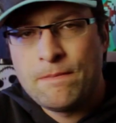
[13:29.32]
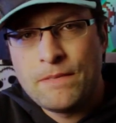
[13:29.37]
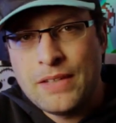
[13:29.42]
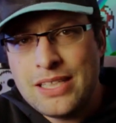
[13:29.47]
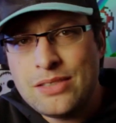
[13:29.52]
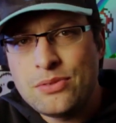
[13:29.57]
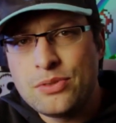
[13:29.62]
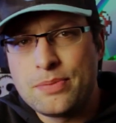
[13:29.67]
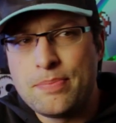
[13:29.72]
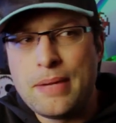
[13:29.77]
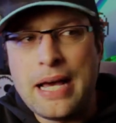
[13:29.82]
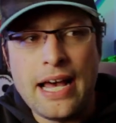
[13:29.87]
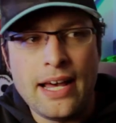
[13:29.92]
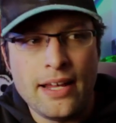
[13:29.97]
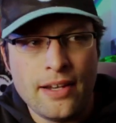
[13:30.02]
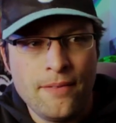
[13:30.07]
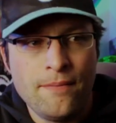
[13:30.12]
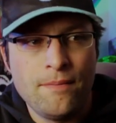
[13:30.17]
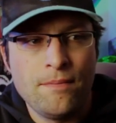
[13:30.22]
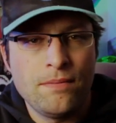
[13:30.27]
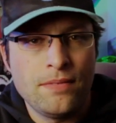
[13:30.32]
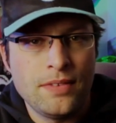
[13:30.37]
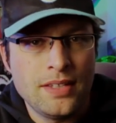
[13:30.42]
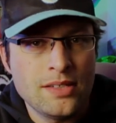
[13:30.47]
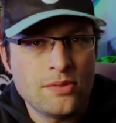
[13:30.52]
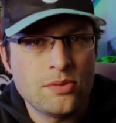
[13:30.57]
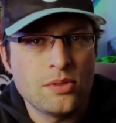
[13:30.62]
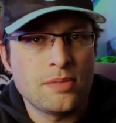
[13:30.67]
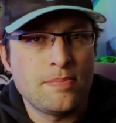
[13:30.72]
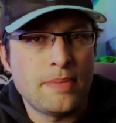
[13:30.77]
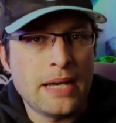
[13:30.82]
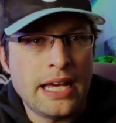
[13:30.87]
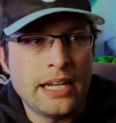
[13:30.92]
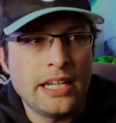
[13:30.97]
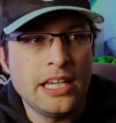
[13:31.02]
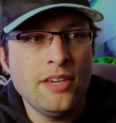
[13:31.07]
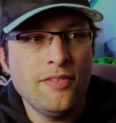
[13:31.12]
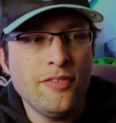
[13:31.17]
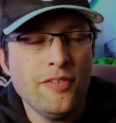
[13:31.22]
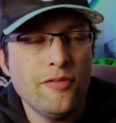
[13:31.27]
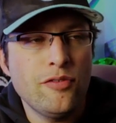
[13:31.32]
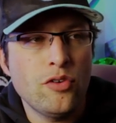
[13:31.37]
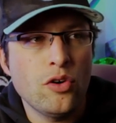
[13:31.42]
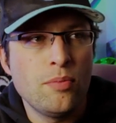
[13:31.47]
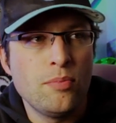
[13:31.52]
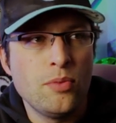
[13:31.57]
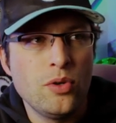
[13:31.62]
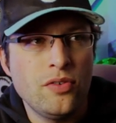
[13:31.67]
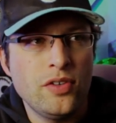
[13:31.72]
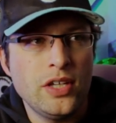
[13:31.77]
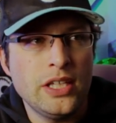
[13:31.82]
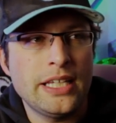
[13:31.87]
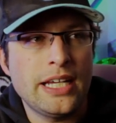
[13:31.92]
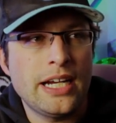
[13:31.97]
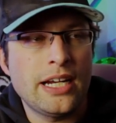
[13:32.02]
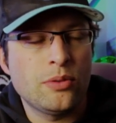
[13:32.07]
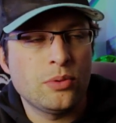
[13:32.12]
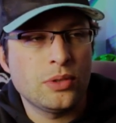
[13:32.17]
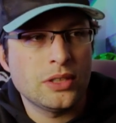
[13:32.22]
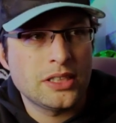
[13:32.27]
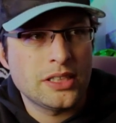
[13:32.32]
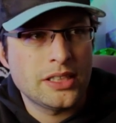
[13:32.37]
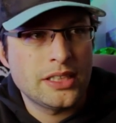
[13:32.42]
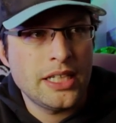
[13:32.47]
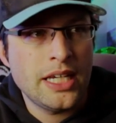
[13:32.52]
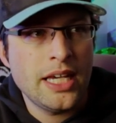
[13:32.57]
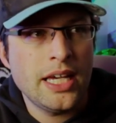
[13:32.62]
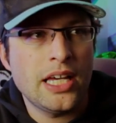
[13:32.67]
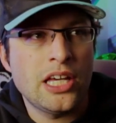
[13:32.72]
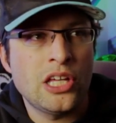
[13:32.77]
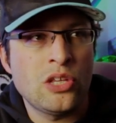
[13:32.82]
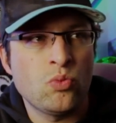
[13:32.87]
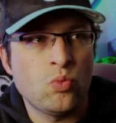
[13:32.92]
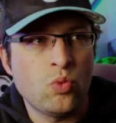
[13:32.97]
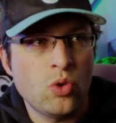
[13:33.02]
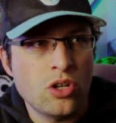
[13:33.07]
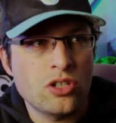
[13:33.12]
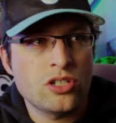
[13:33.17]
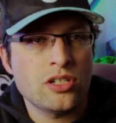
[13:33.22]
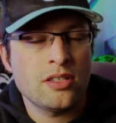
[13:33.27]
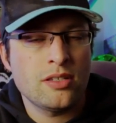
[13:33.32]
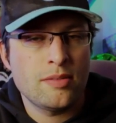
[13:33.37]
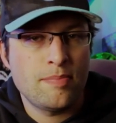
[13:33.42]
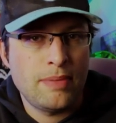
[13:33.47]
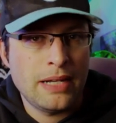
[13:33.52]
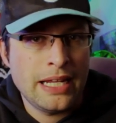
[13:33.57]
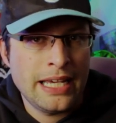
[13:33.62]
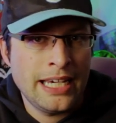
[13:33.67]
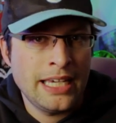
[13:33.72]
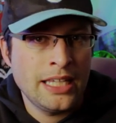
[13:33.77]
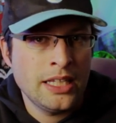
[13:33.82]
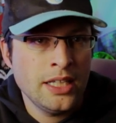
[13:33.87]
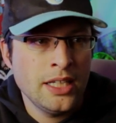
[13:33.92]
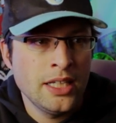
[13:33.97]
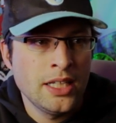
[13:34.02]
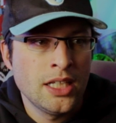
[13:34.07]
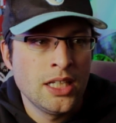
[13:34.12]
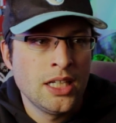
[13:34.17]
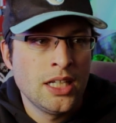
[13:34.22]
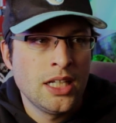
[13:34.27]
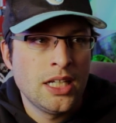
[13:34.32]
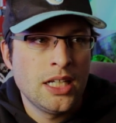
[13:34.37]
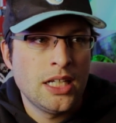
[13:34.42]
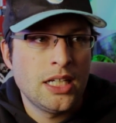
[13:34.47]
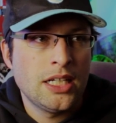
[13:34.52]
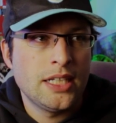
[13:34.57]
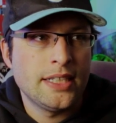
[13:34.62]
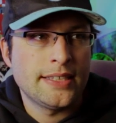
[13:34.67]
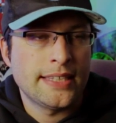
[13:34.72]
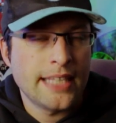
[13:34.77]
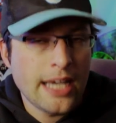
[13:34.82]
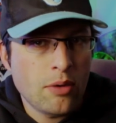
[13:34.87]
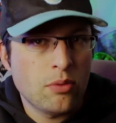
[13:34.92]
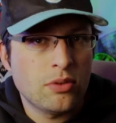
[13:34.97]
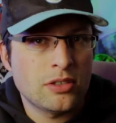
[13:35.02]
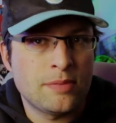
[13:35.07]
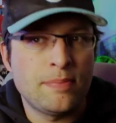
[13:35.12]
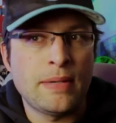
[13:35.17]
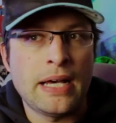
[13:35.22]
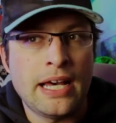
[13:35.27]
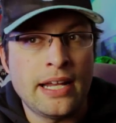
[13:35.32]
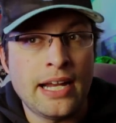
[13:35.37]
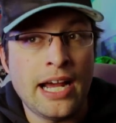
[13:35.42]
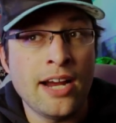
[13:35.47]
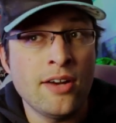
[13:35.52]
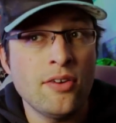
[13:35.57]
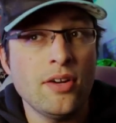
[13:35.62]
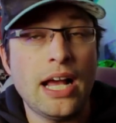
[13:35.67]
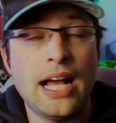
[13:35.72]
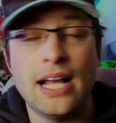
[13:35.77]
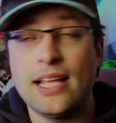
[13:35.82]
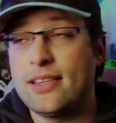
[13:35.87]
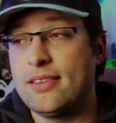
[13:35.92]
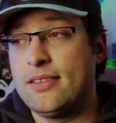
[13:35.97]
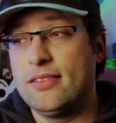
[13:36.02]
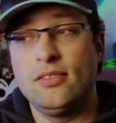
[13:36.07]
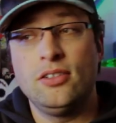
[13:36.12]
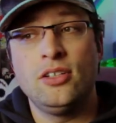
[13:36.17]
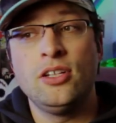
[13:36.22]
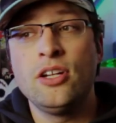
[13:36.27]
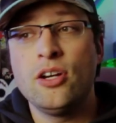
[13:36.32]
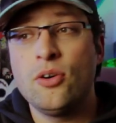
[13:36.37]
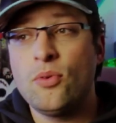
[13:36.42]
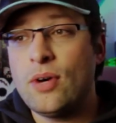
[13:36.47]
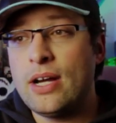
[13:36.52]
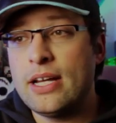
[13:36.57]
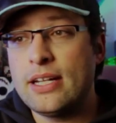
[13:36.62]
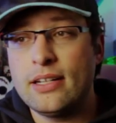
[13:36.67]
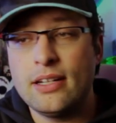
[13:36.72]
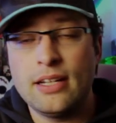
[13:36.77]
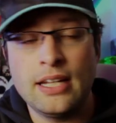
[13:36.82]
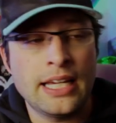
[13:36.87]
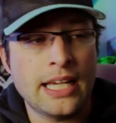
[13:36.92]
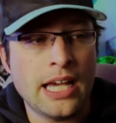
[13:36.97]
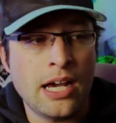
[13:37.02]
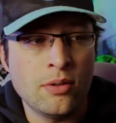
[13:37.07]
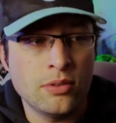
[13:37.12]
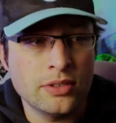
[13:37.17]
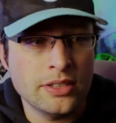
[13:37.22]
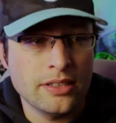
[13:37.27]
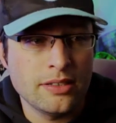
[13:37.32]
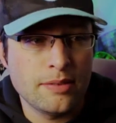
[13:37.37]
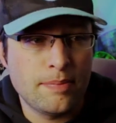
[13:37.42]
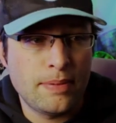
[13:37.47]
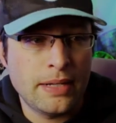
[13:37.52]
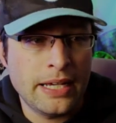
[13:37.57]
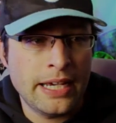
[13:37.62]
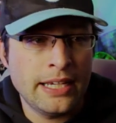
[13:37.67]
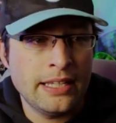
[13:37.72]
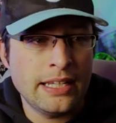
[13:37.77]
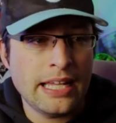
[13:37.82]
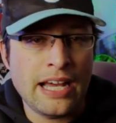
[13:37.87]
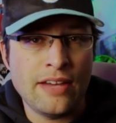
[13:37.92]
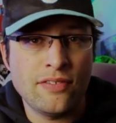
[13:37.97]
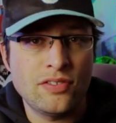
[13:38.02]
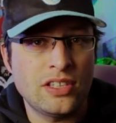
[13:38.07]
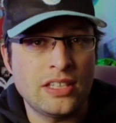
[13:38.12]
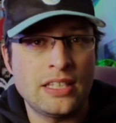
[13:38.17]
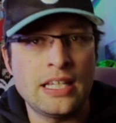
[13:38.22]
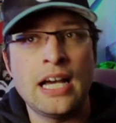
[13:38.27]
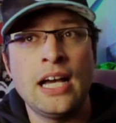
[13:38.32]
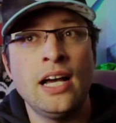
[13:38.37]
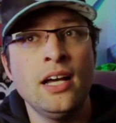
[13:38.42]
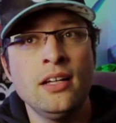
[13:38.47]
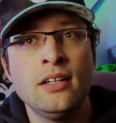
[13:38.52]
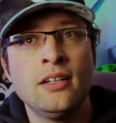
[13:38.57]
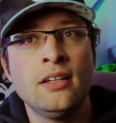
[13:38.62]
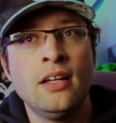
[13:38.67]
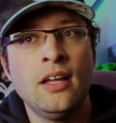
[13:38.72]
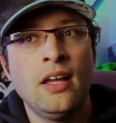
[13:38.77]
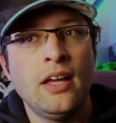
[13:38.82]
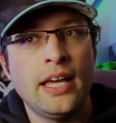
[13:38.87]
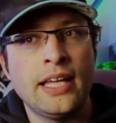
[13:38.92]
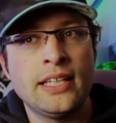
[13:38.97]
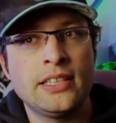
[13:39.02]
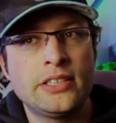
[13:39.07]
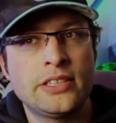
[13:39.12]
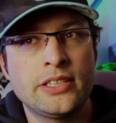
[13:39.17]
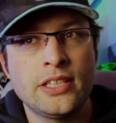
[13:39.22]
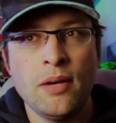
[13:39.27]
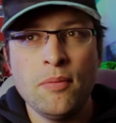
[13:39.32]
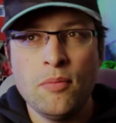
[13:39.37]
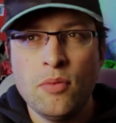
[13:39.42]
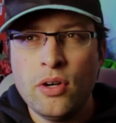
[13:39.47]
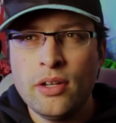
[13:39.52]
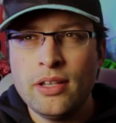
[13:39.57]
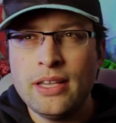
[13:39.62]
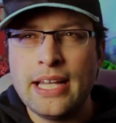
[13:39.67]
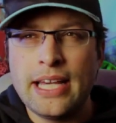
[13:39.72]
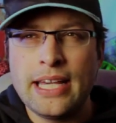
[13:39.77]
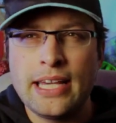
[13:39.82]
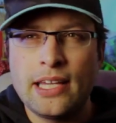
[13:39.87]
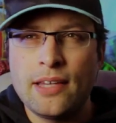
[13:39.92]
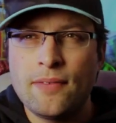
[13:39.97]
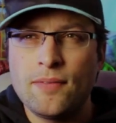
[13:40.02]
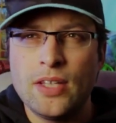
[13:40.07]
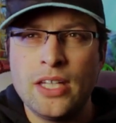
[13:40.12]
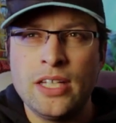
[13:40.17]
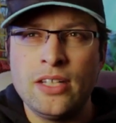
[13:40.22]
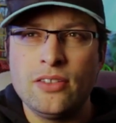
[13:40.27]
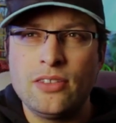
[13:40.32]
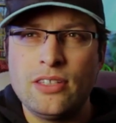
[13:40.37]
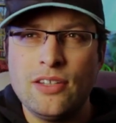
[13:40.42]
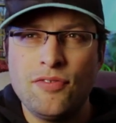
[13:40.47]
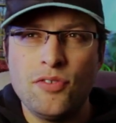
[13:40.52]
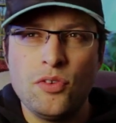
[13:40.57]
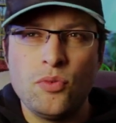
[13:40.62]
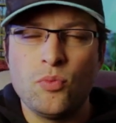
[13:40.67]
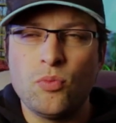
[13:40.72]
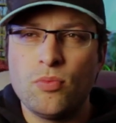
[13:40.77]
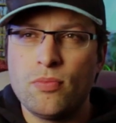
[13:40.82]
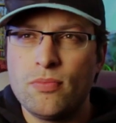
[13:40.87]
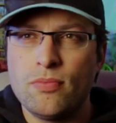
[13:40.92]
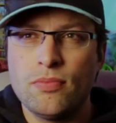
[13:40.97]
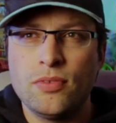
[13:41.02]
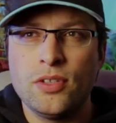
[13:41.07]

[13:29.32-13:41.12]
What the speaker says: bad. This was bad. Even for a movie that I will sit and watch on the plane, that was bad. I was on the plane after that, and someone, like, in a different,